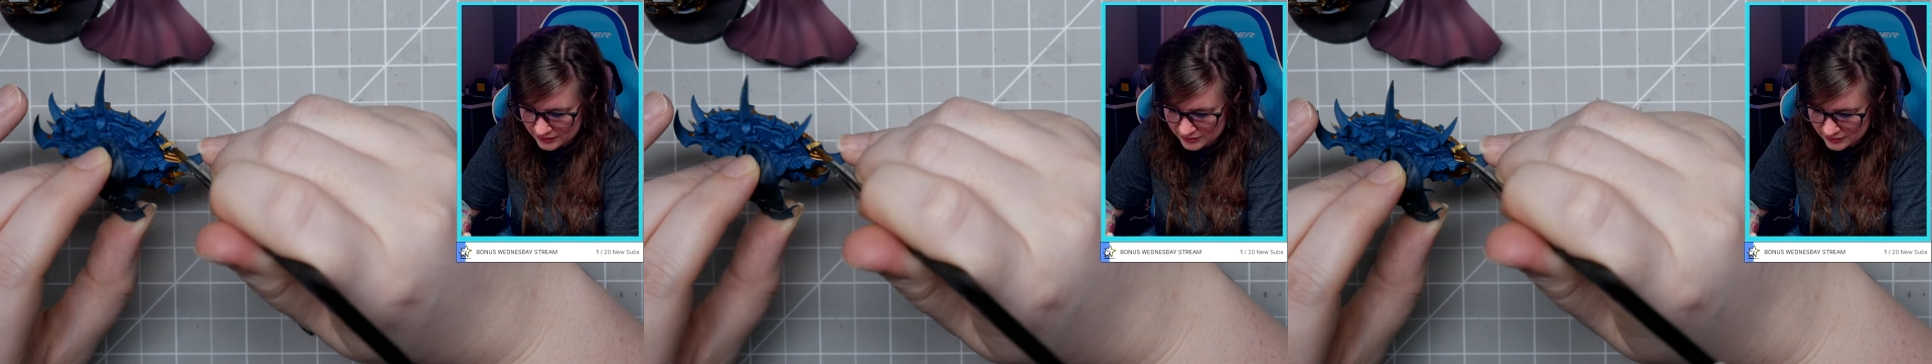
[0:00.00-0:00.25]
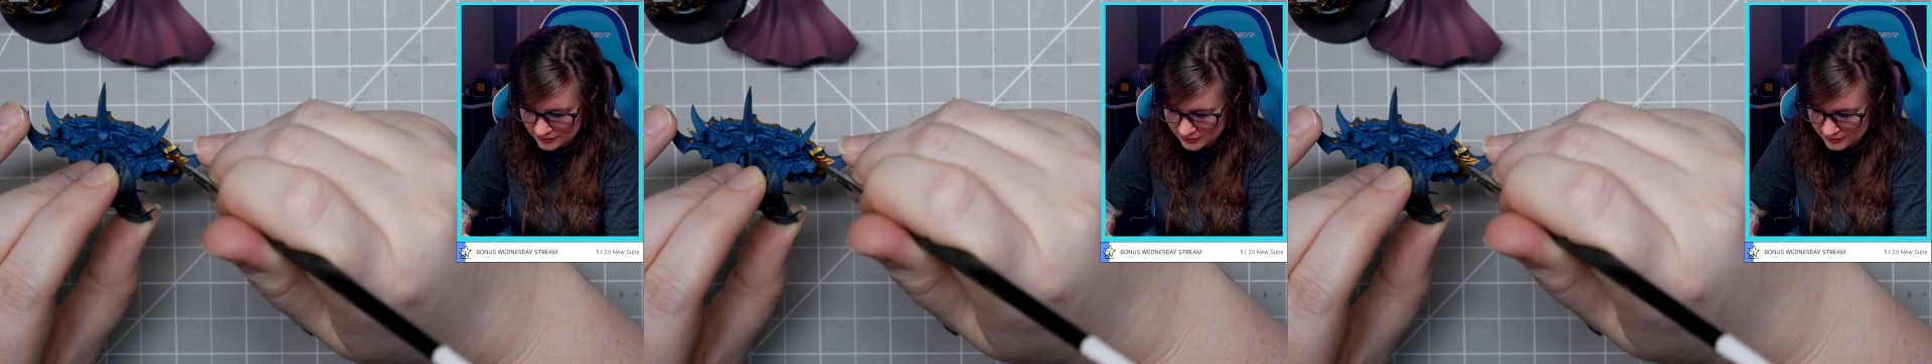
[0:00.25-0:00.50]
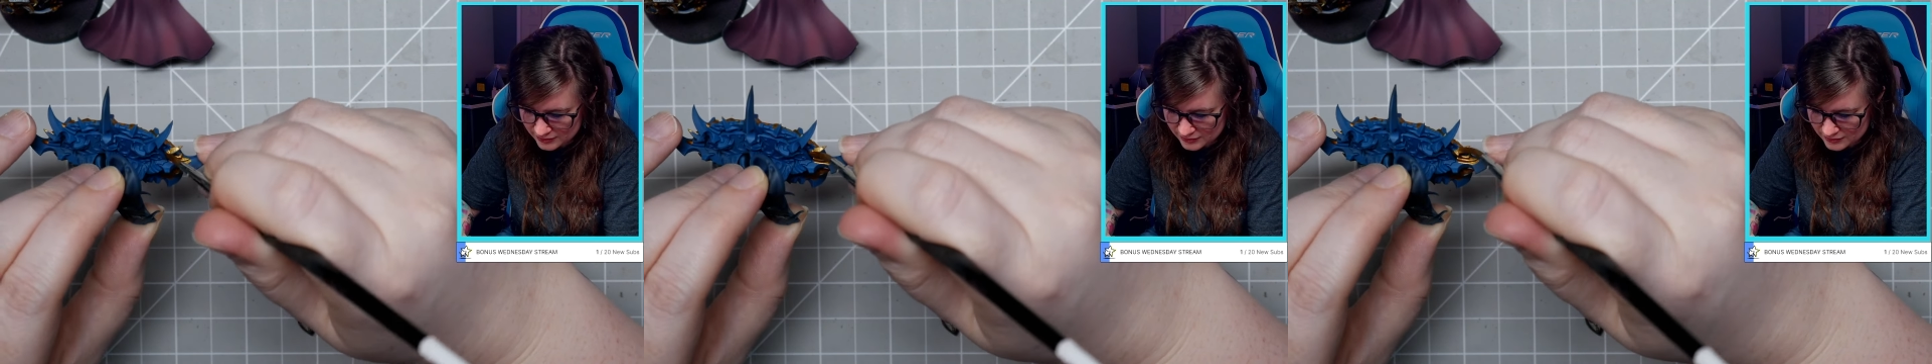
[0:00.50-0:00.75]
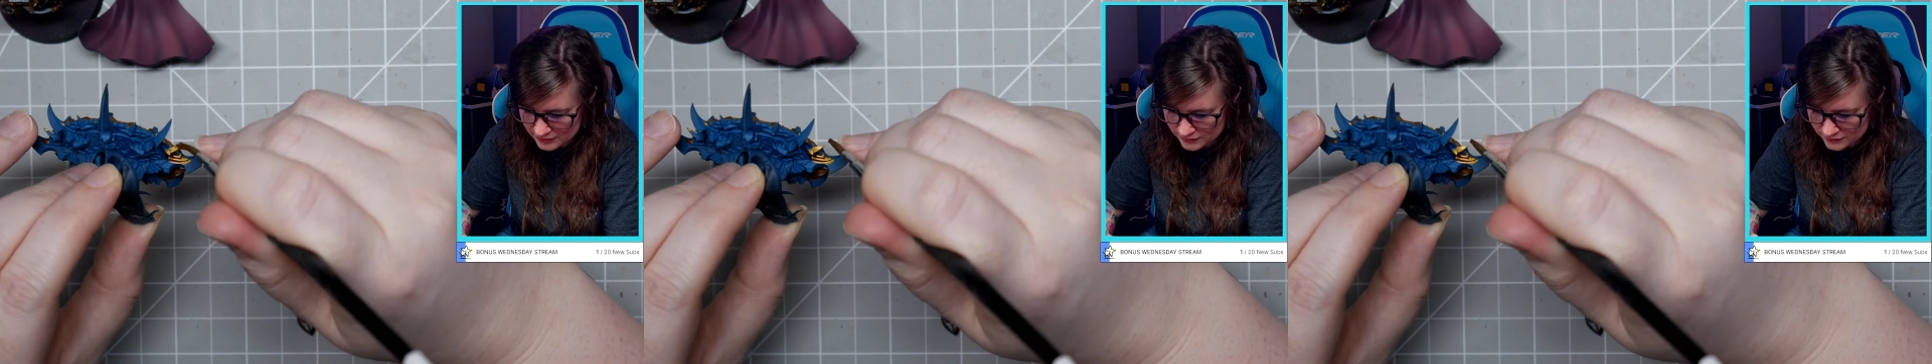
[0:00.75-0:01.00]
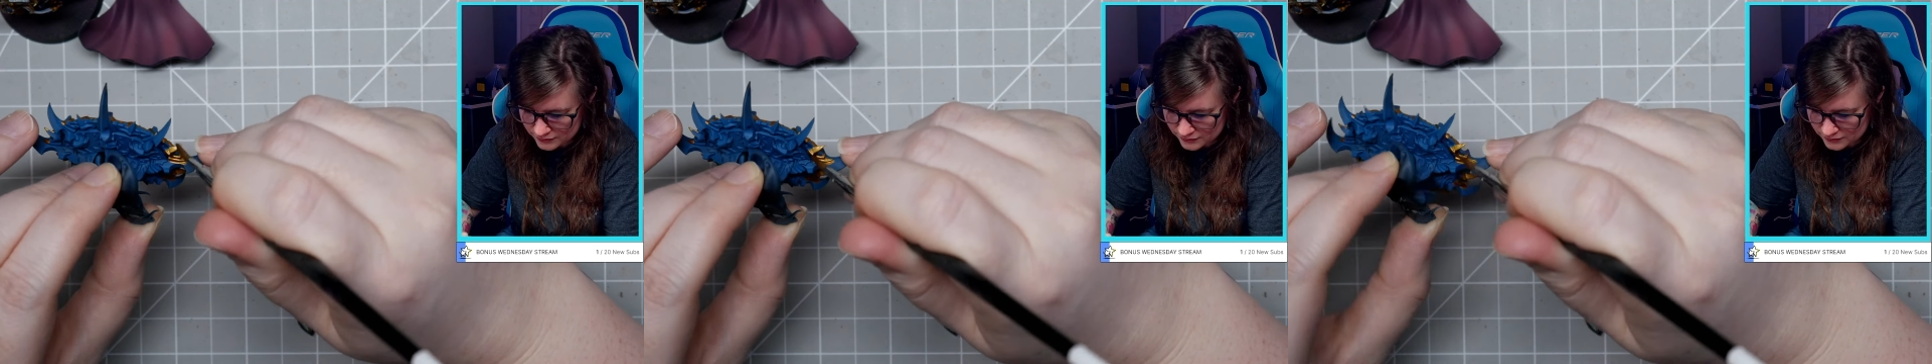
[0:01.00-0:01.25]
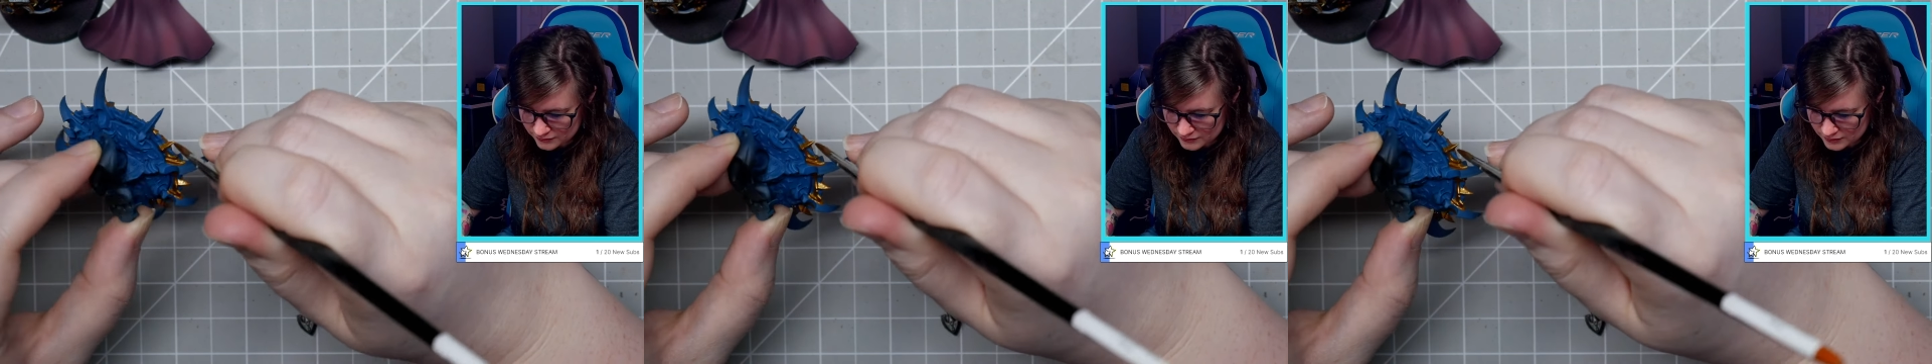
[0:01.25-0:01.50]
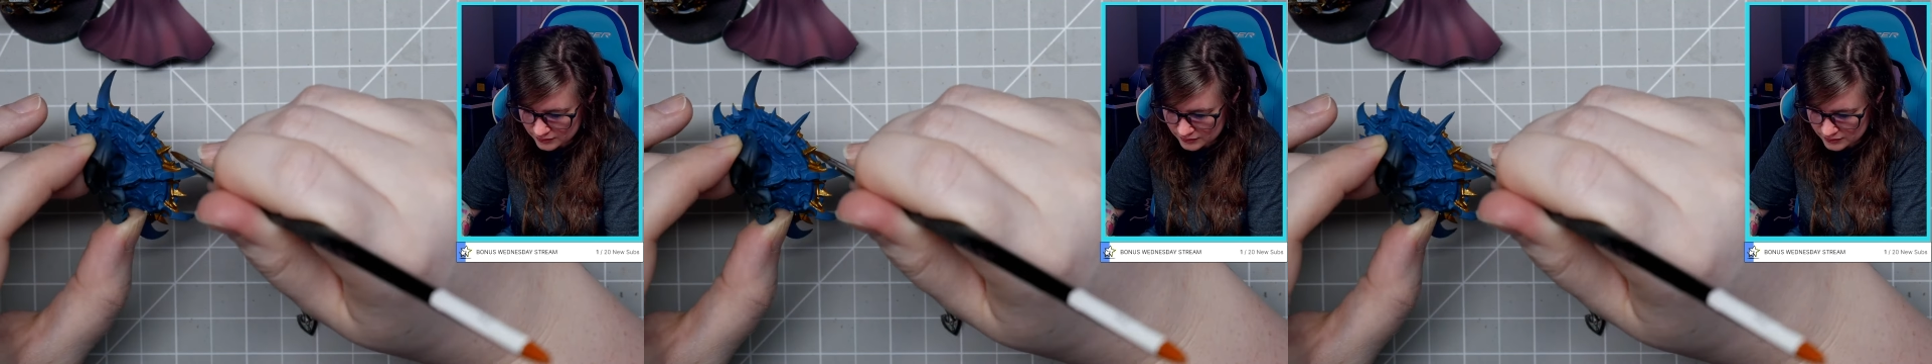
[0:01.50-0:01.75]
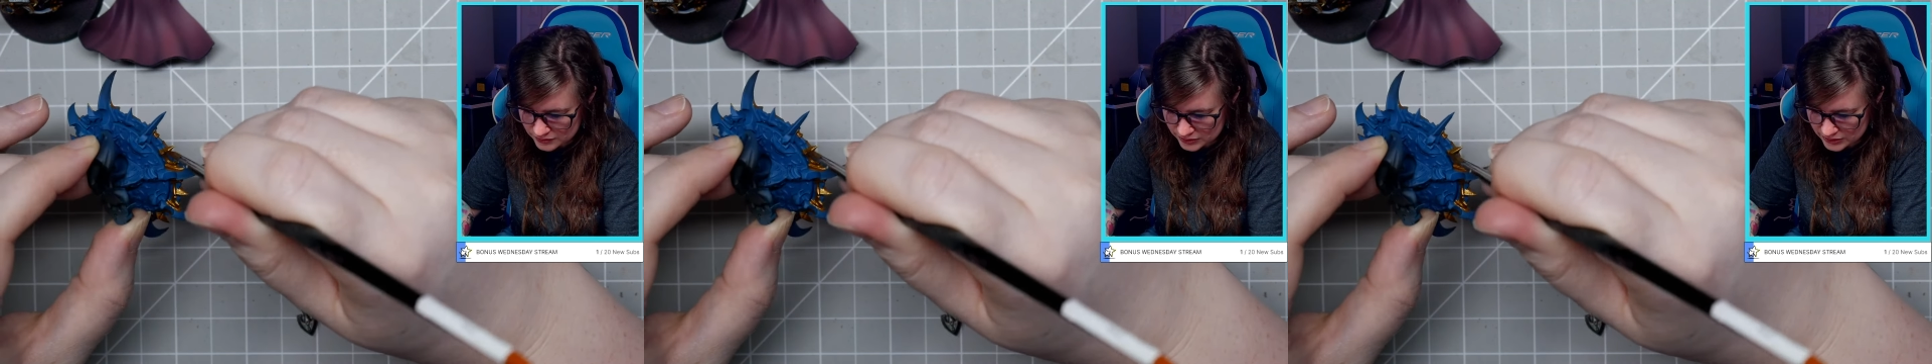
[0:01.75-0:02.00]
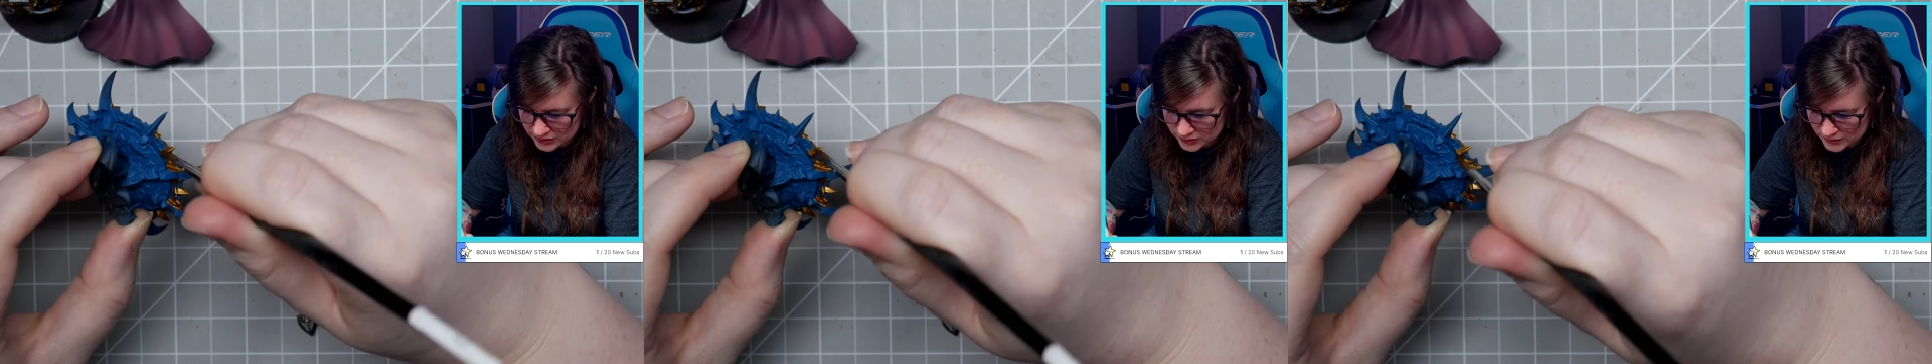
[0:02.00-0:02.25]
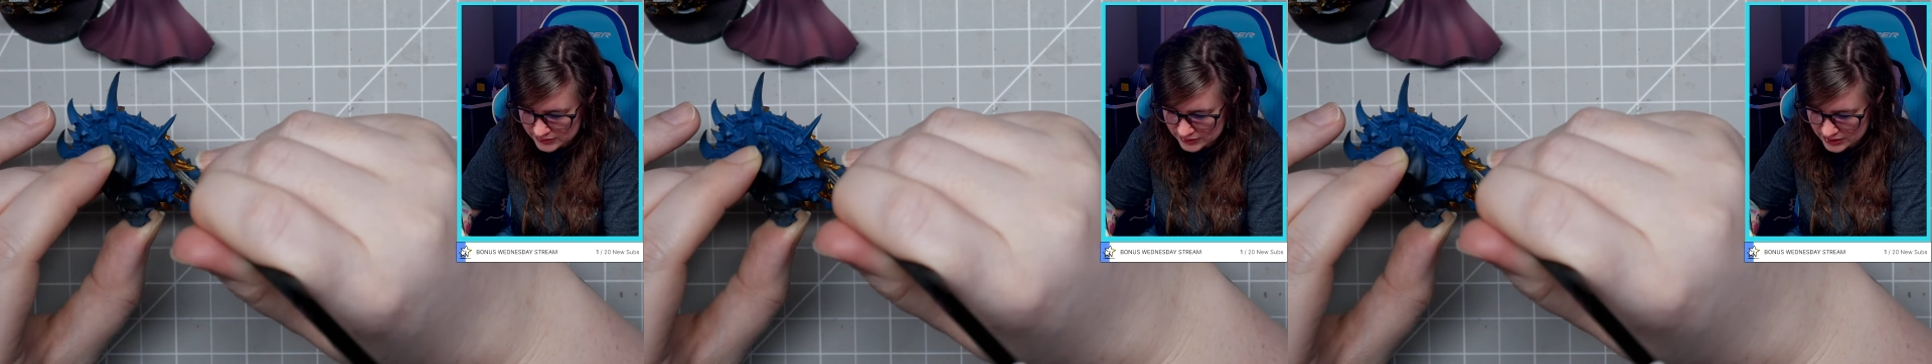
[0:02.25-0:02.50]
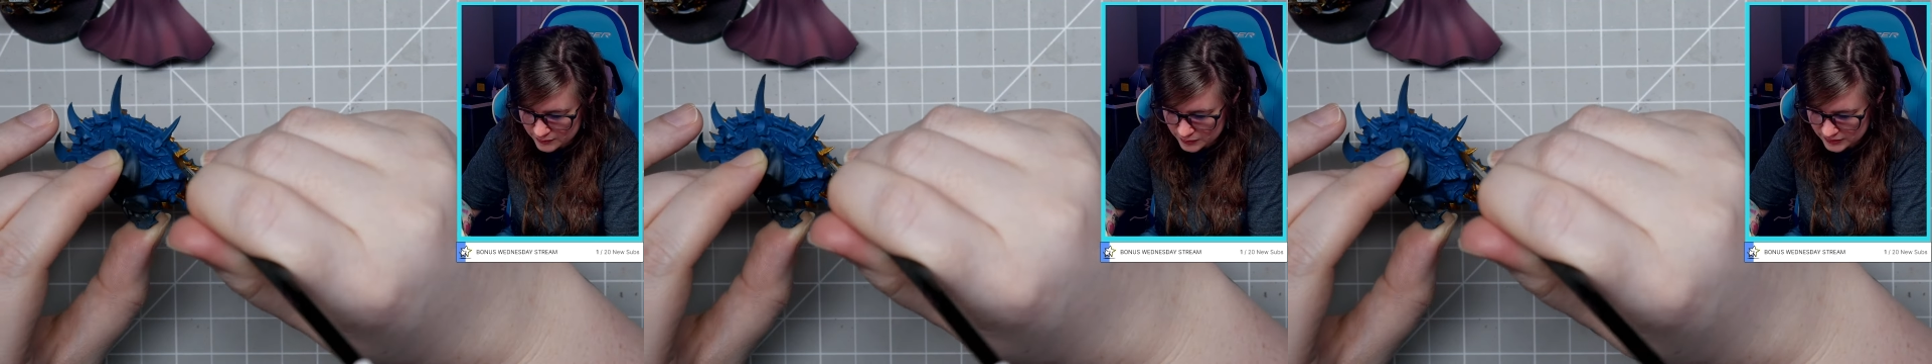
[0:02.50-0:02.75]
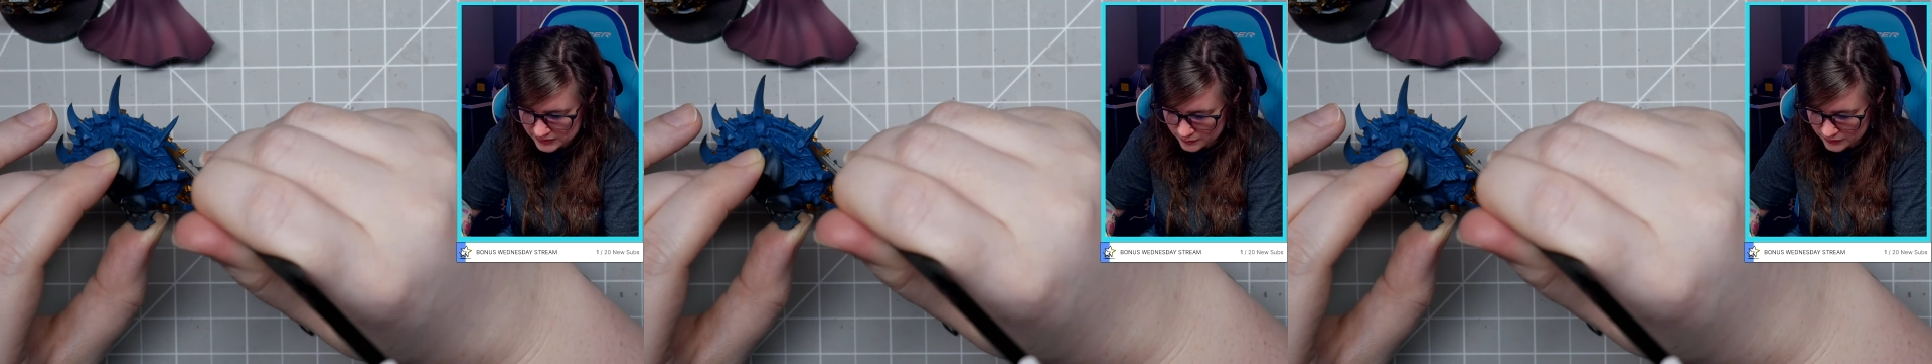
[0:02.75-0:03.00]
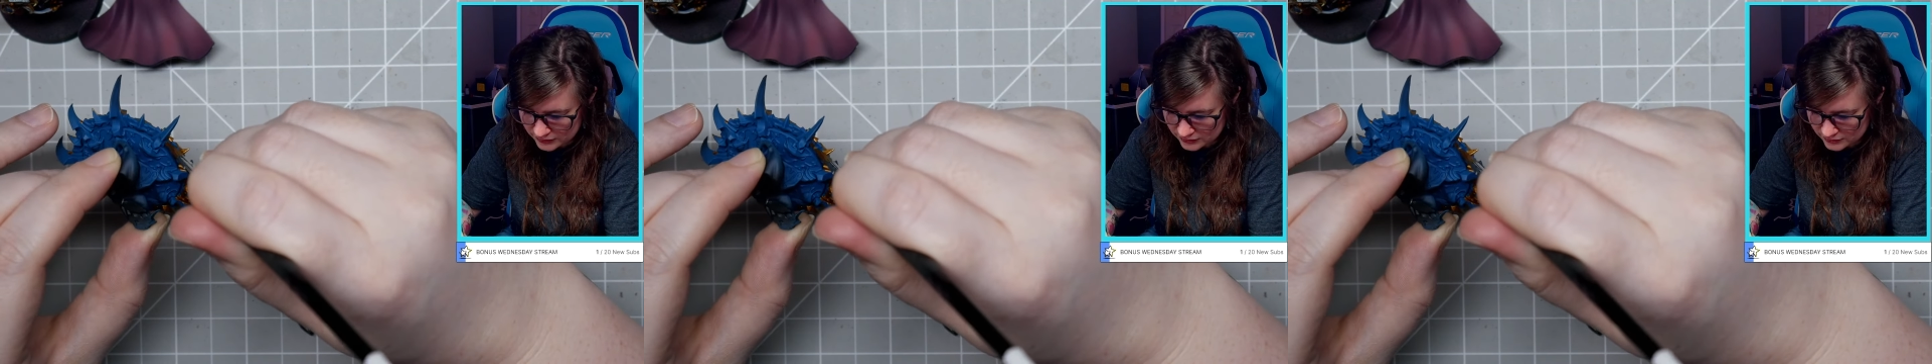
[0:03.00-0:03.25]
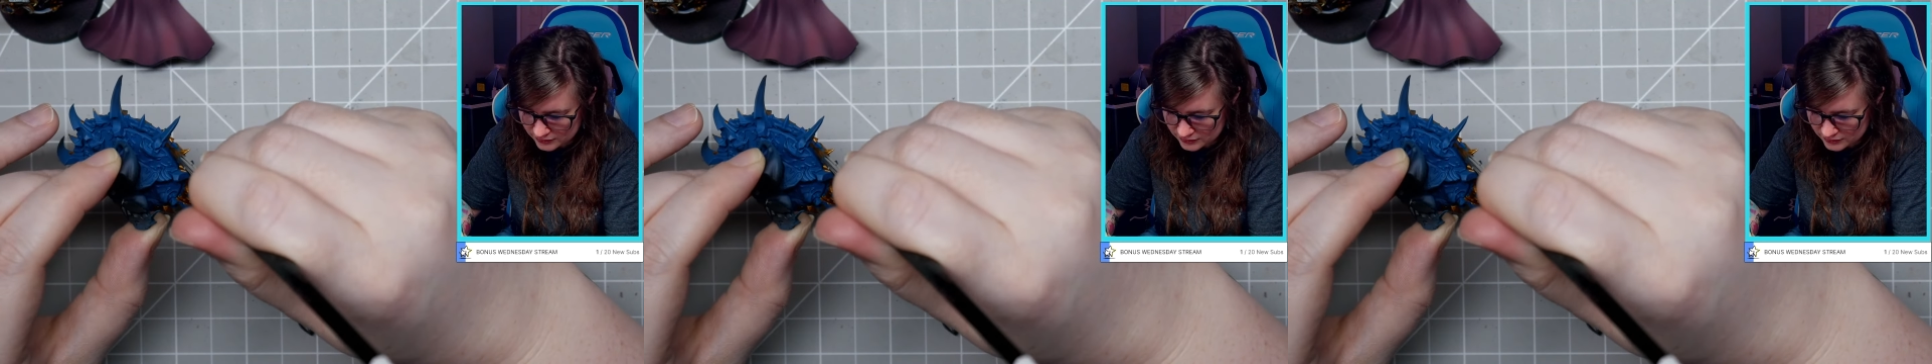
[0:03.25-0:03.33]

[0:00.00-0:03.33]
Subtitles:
You're trying to escape something.